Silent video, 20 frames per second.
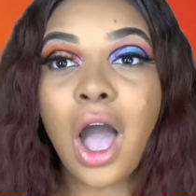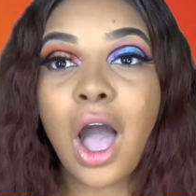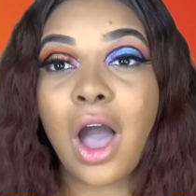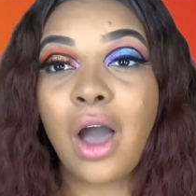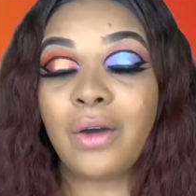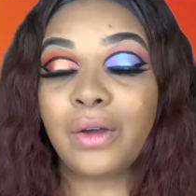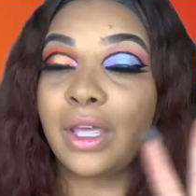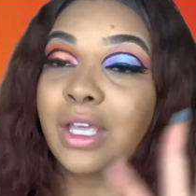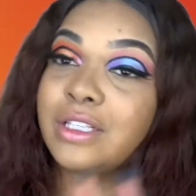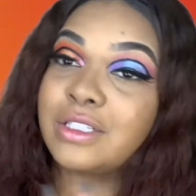
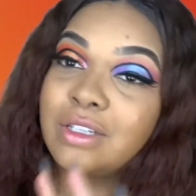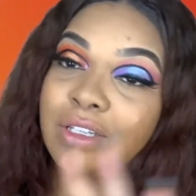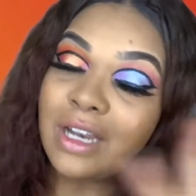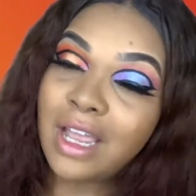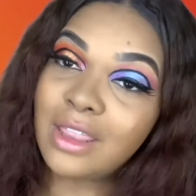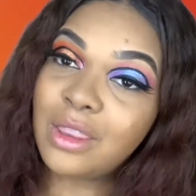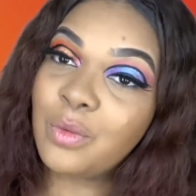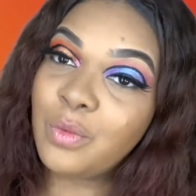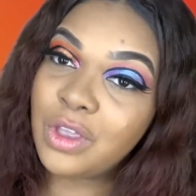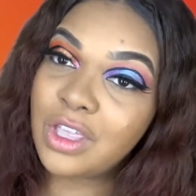Okay, so now
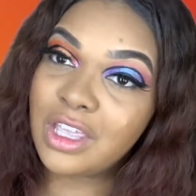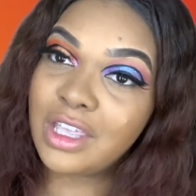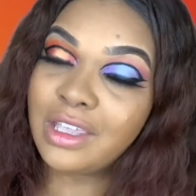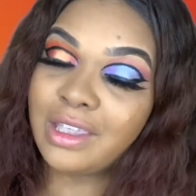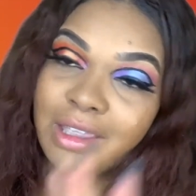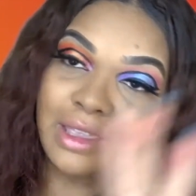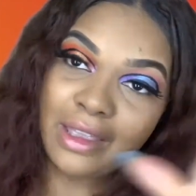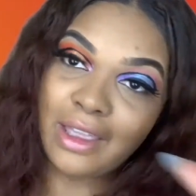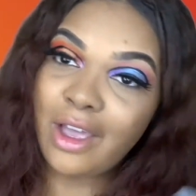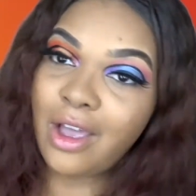that
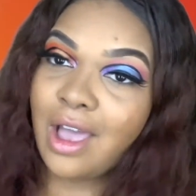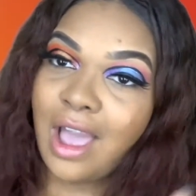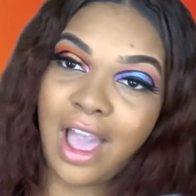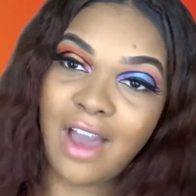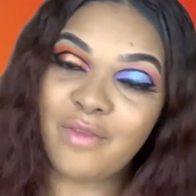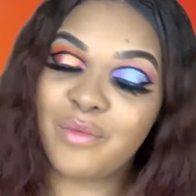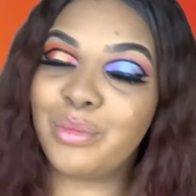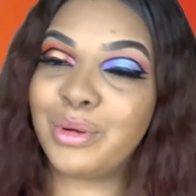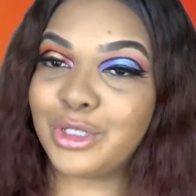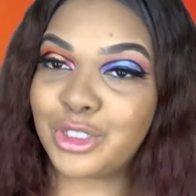we
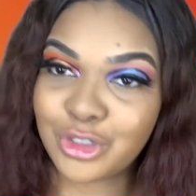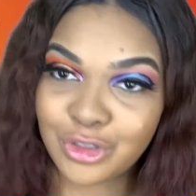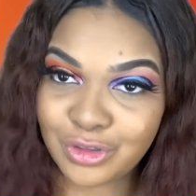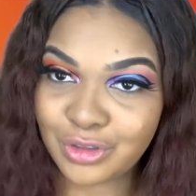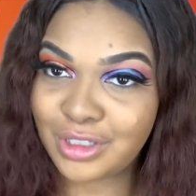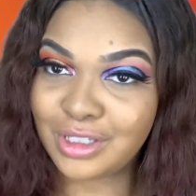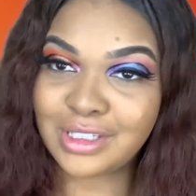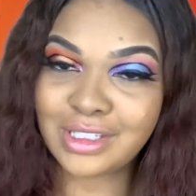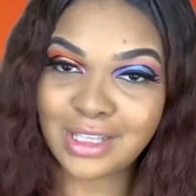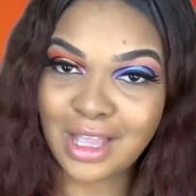have butchered
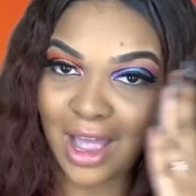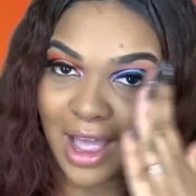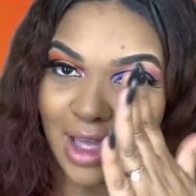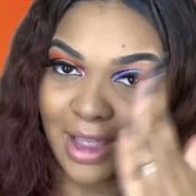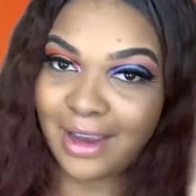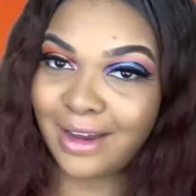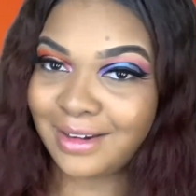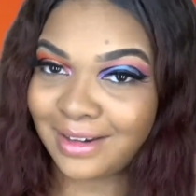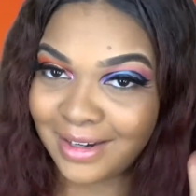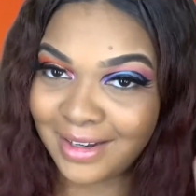the
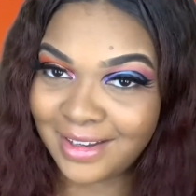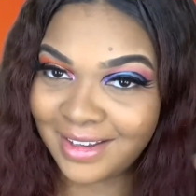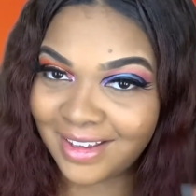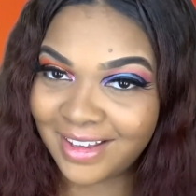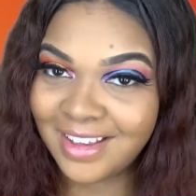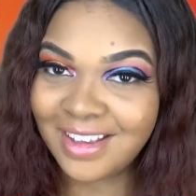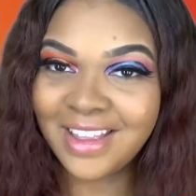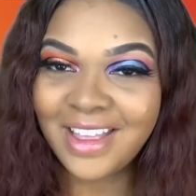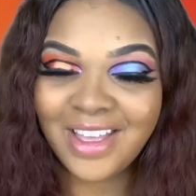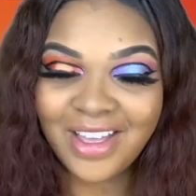side
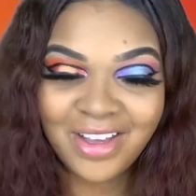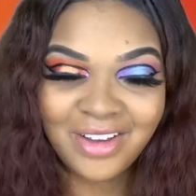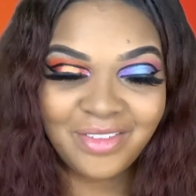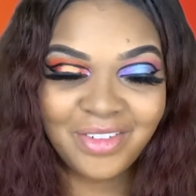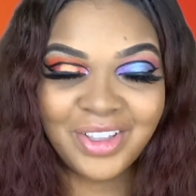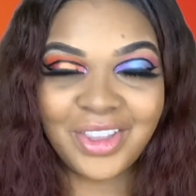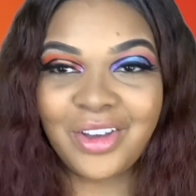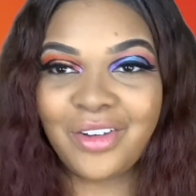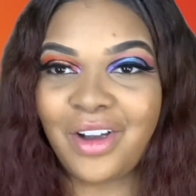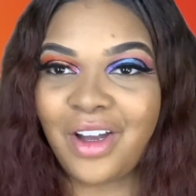
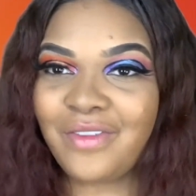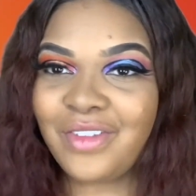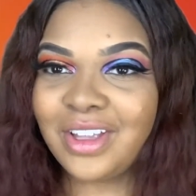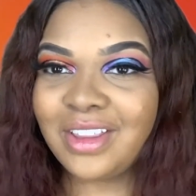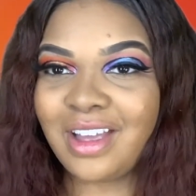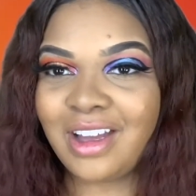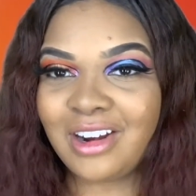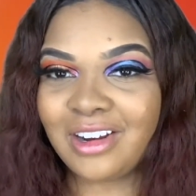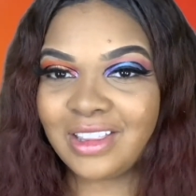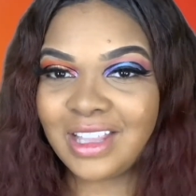with the graphic
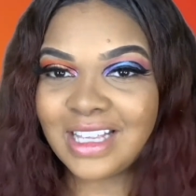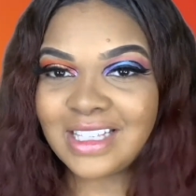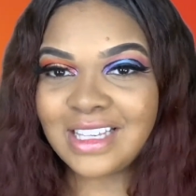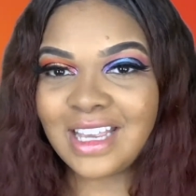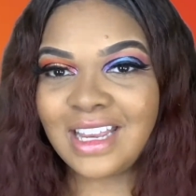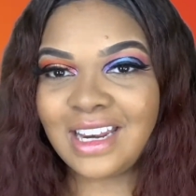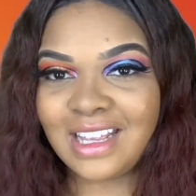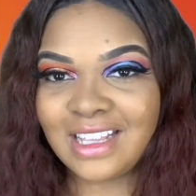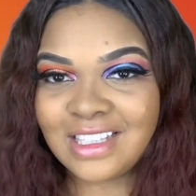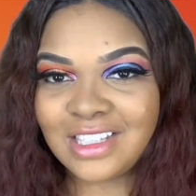liner, let's
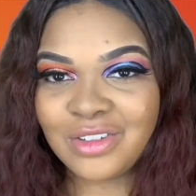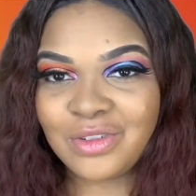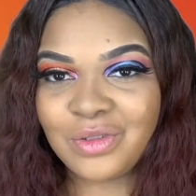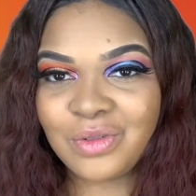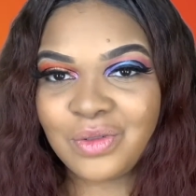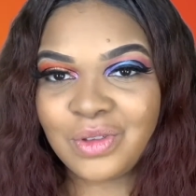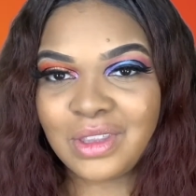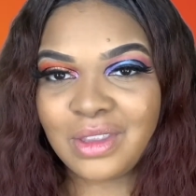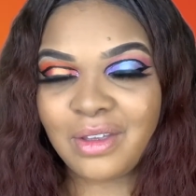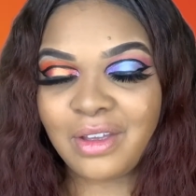get
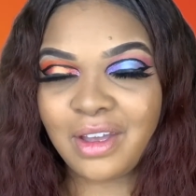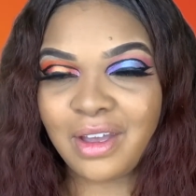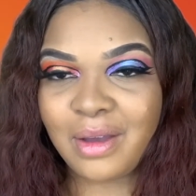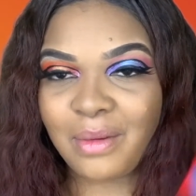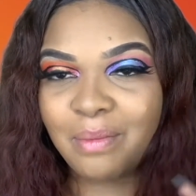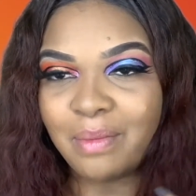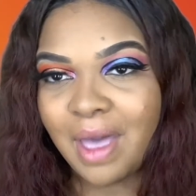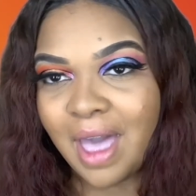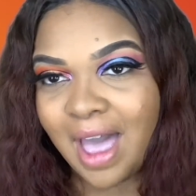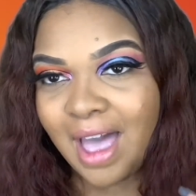into the
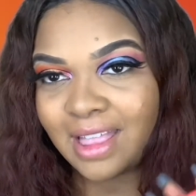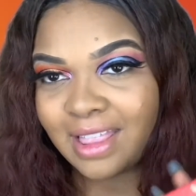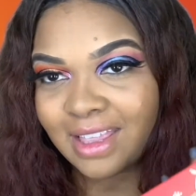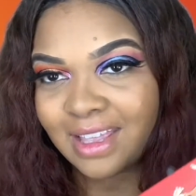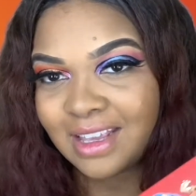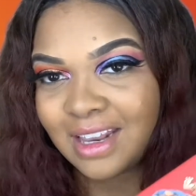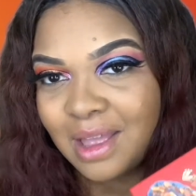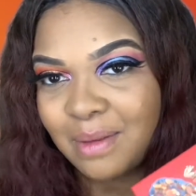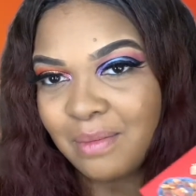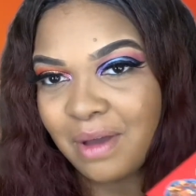
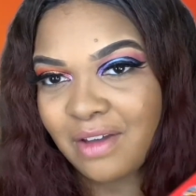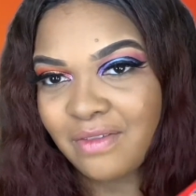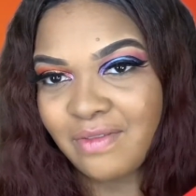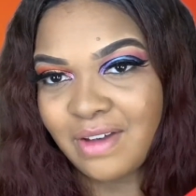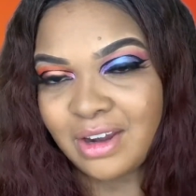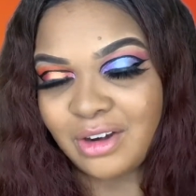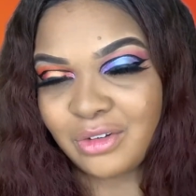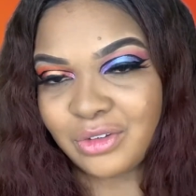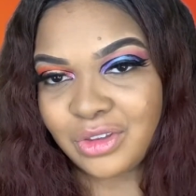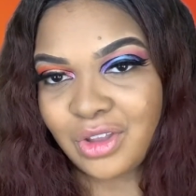palette and my
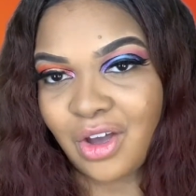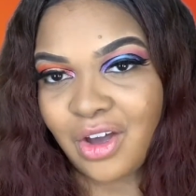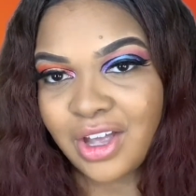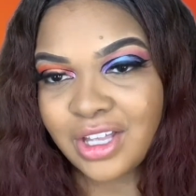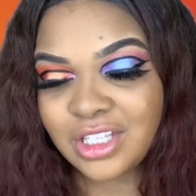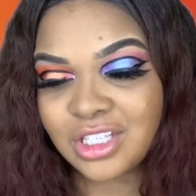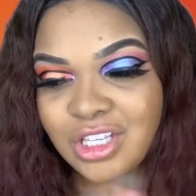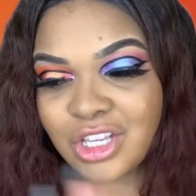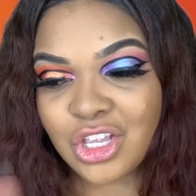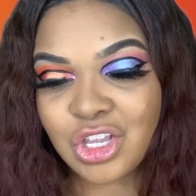final
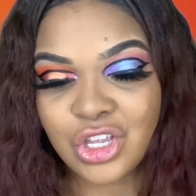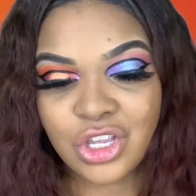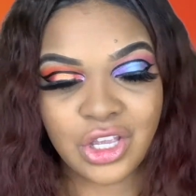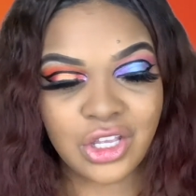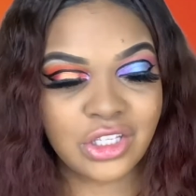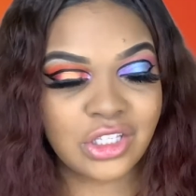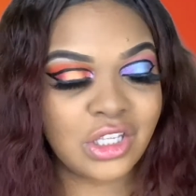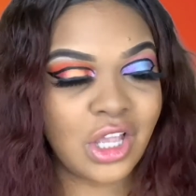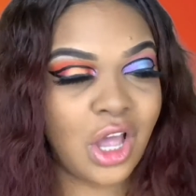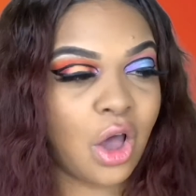thoughts.
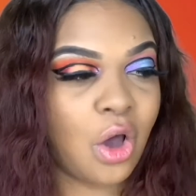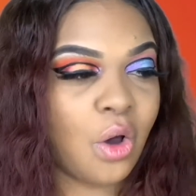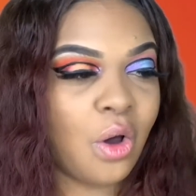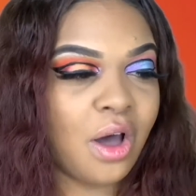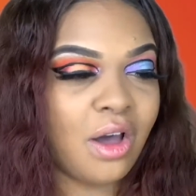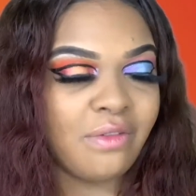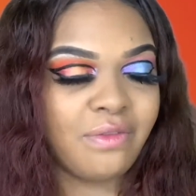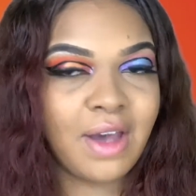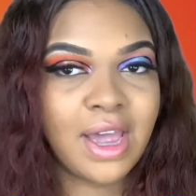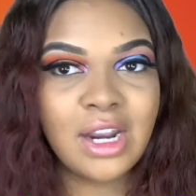
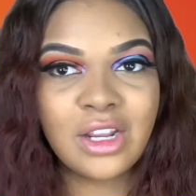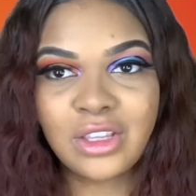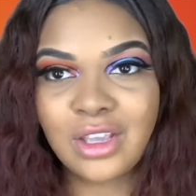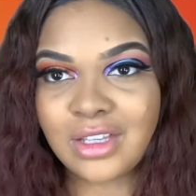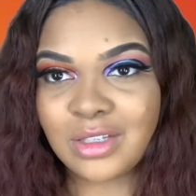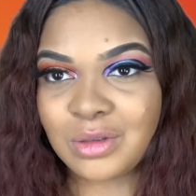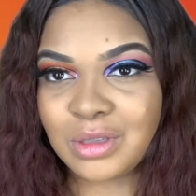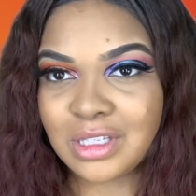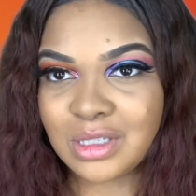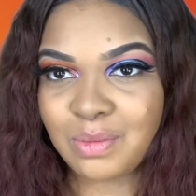So final
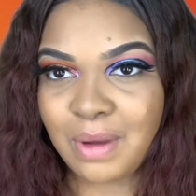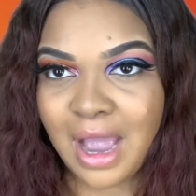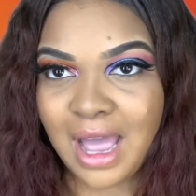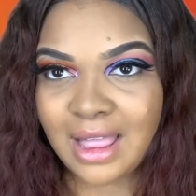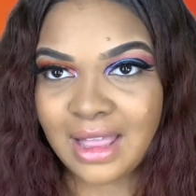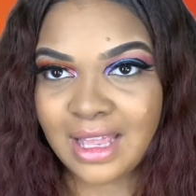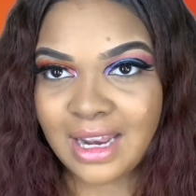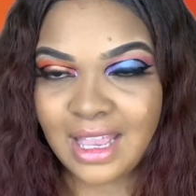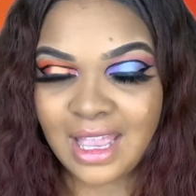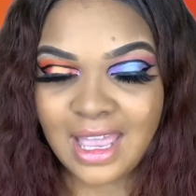thoughts with this
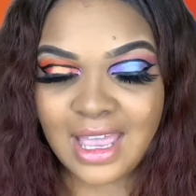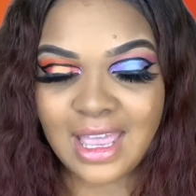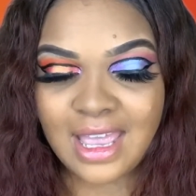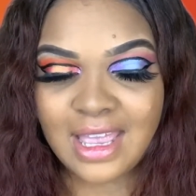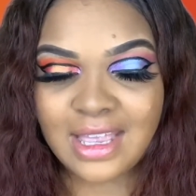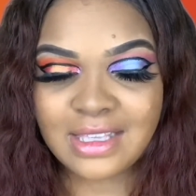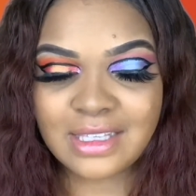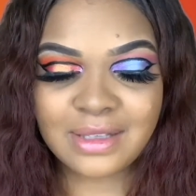palette is